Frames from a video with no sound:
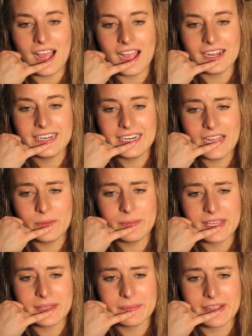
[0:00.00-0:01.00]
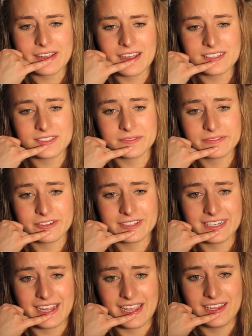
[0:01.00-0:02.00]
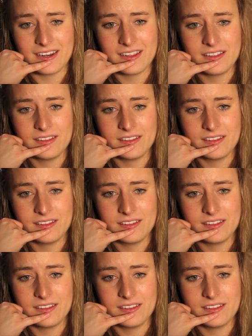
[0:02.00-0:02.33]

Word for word: I need help making my costume for tonight.